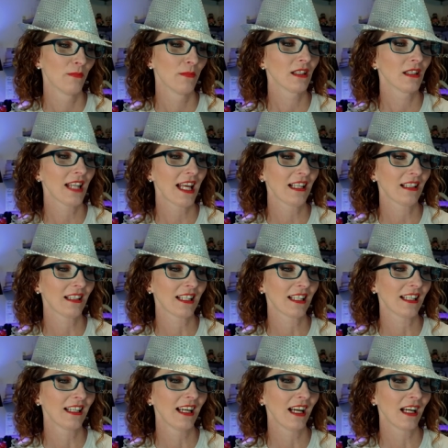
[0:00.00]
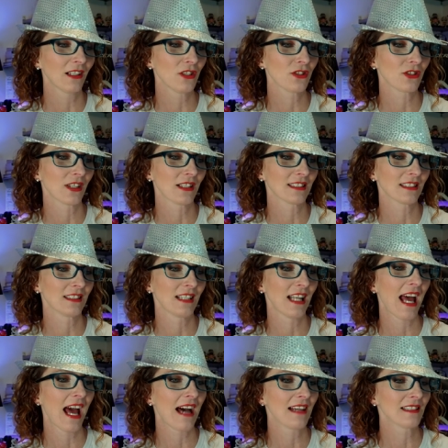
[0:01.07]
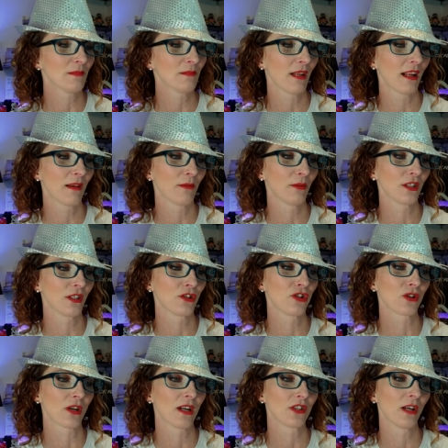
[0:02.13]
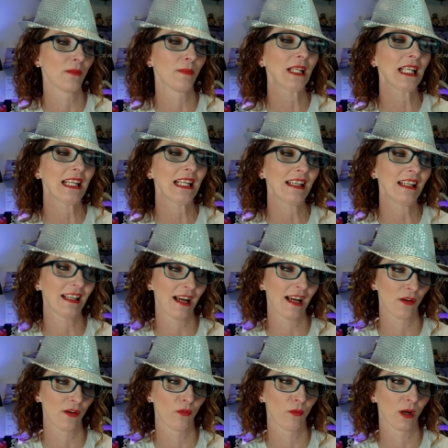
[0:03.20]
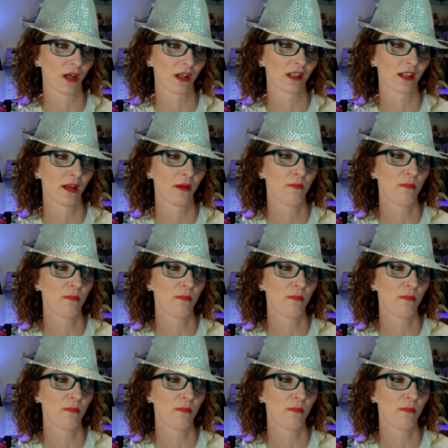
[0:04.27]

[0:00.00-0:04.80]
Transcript: But lately, Harry Dresden hasn't been able to dredge up any kind of work,